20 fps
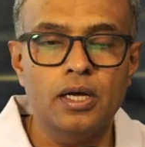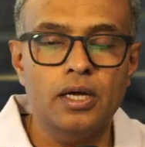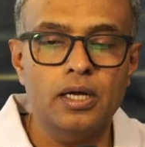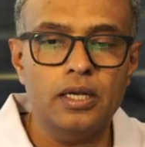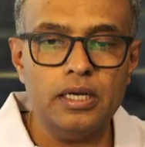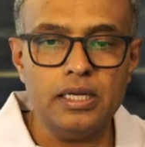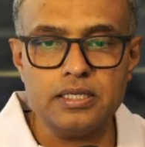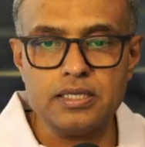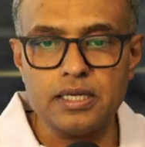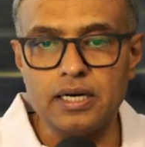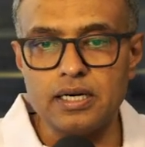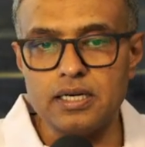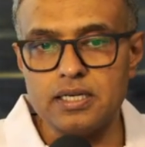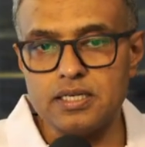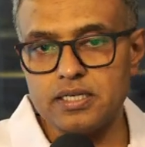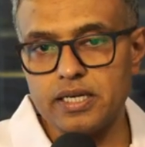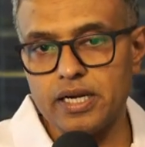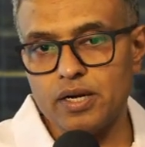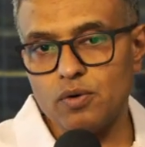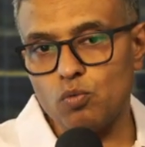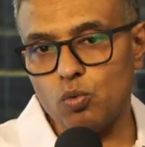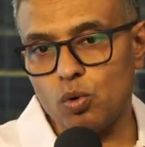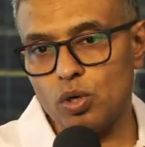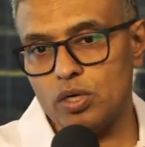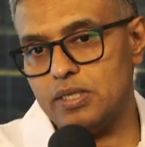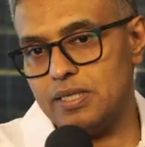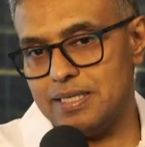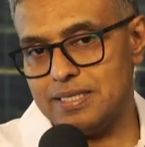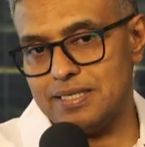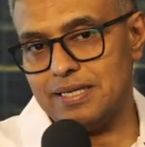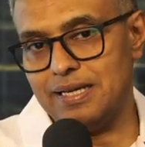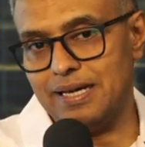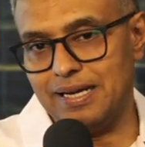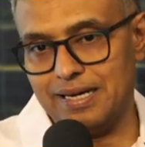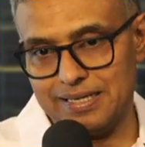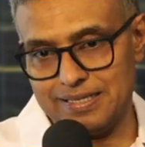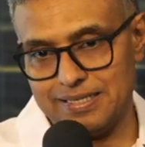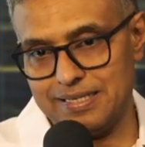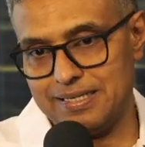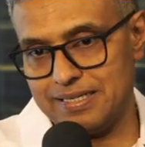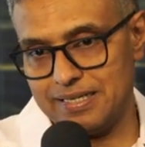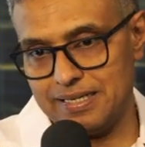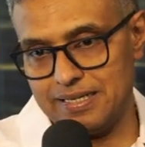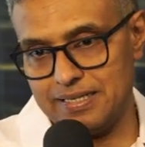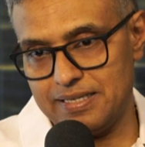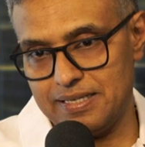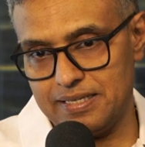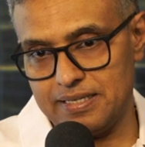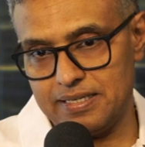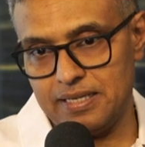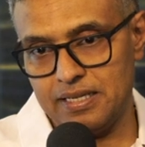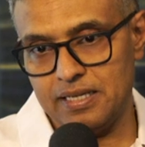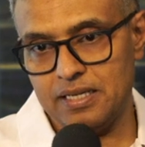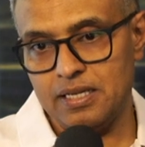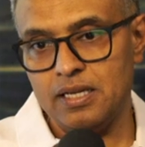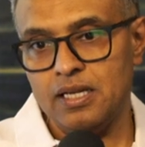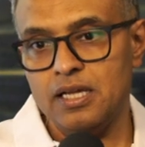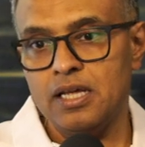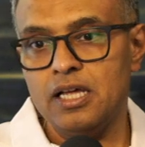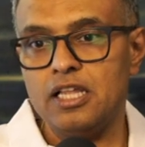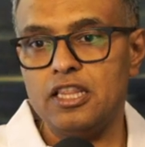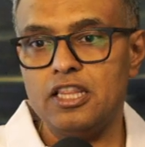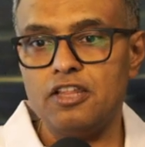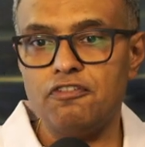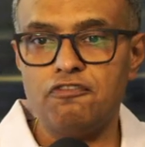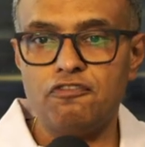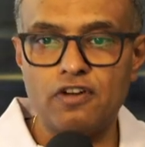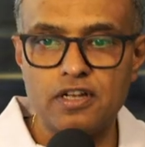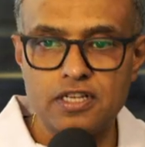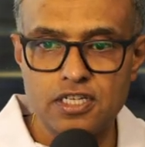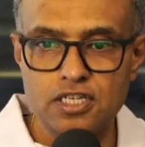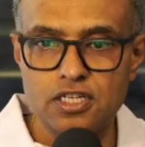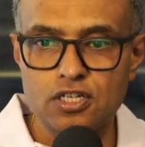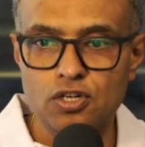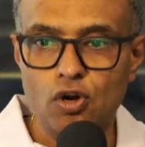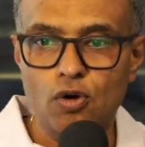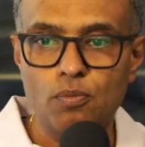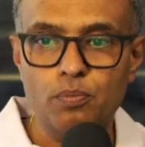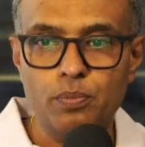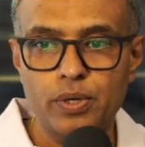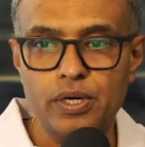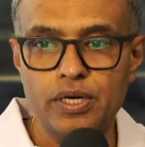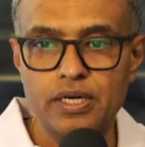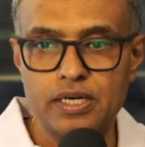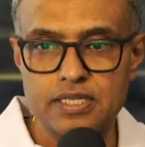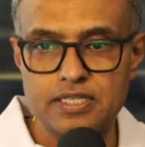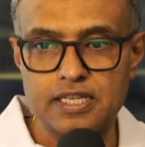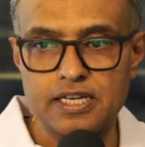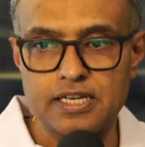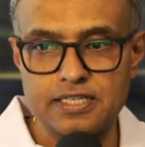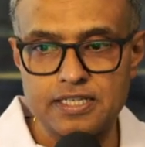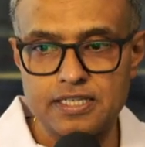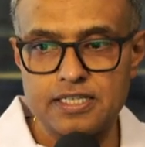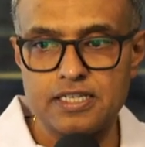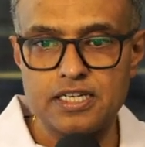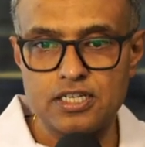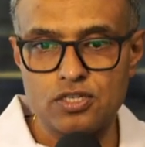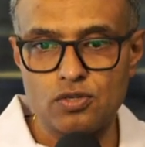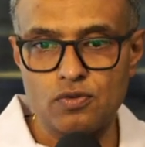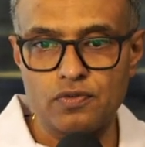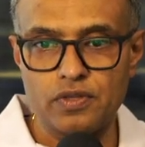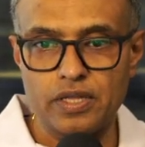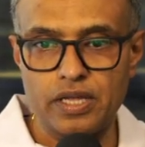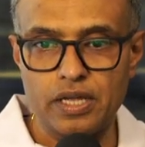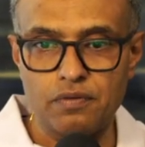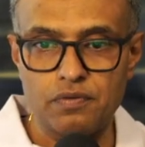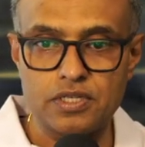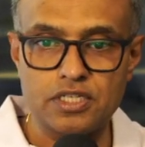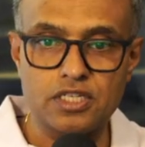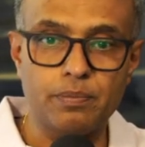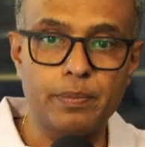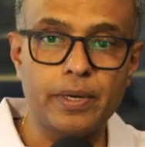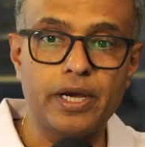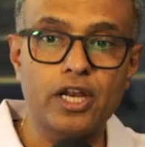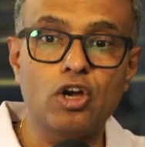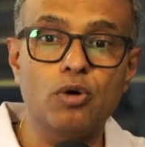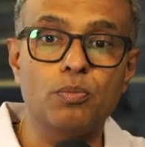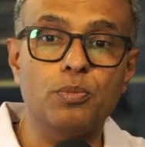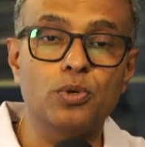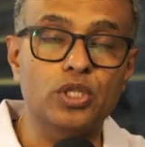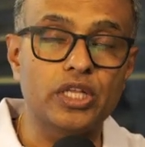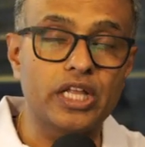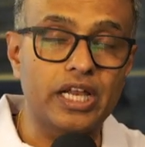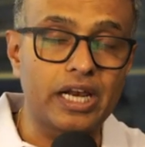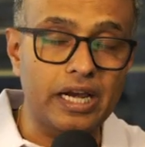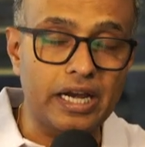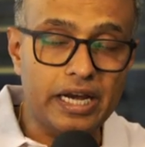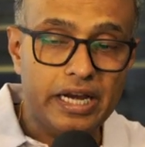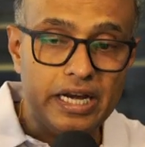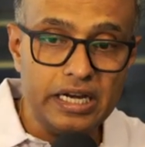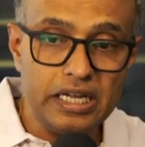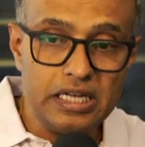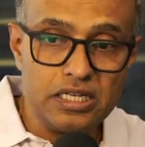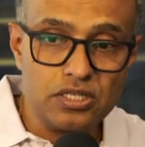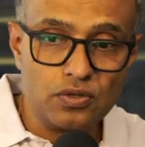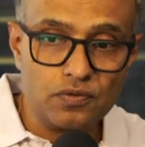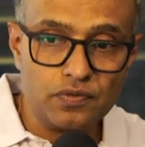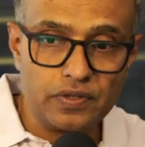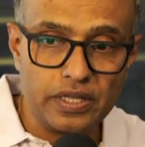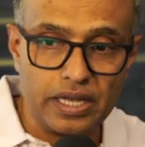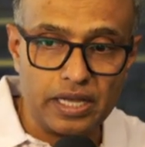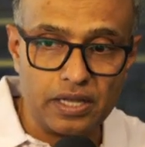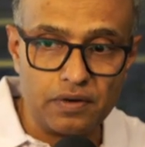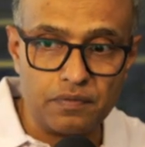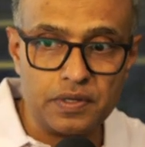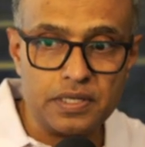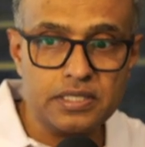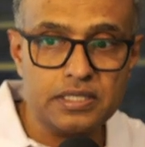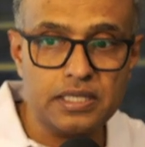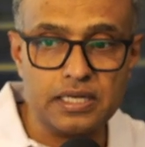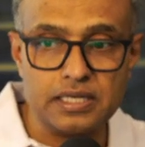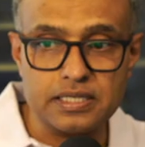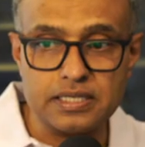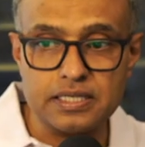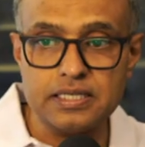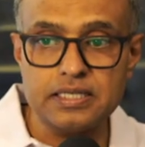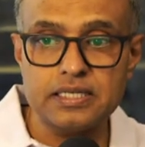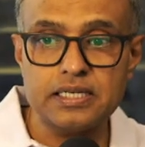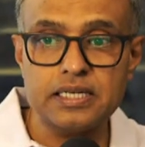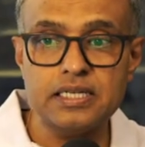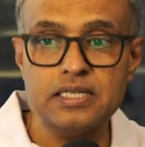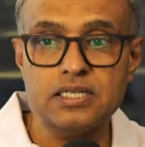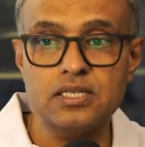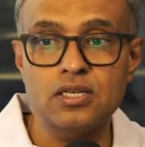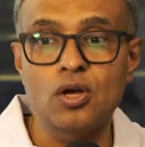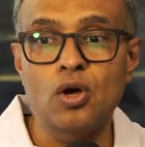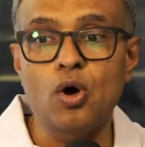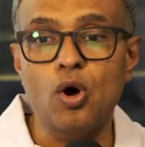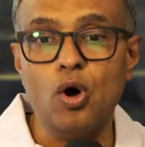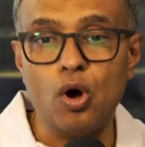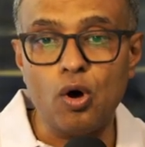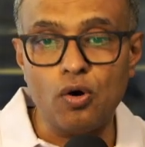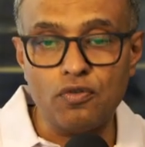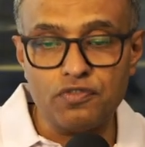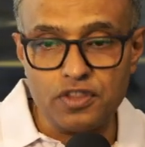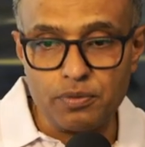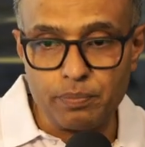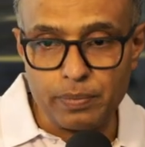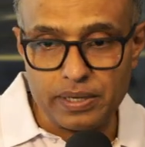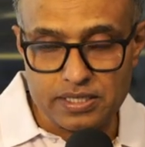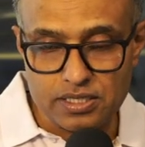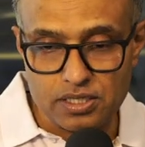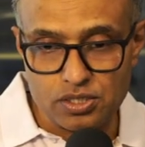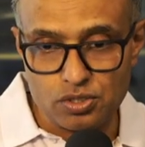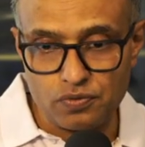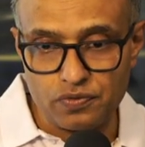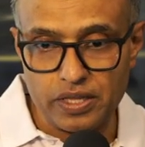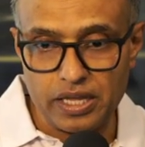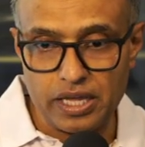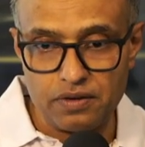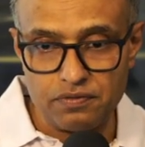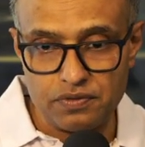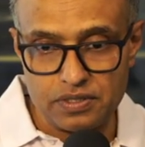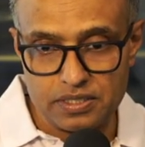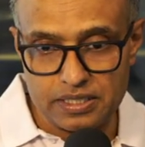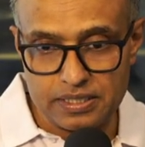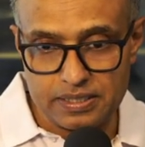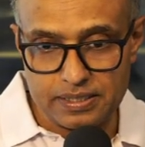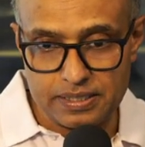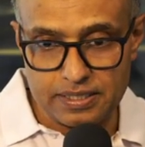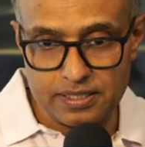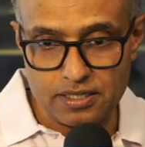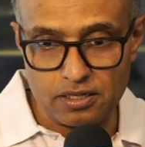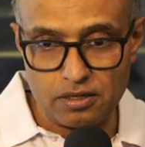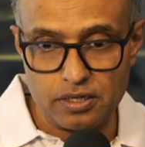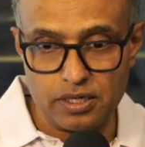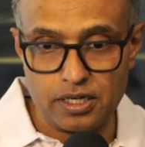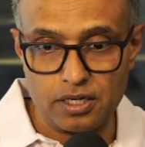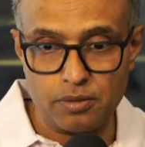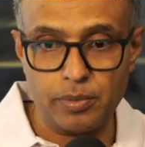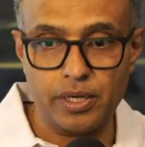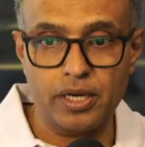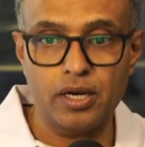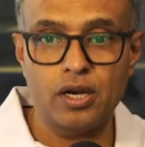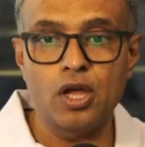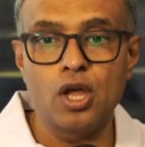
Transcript: Let's understand what this resistance is. The first component is the resistance of the airways. Depending upon the radius of the airways, the resistance of the passage of the airways is determined.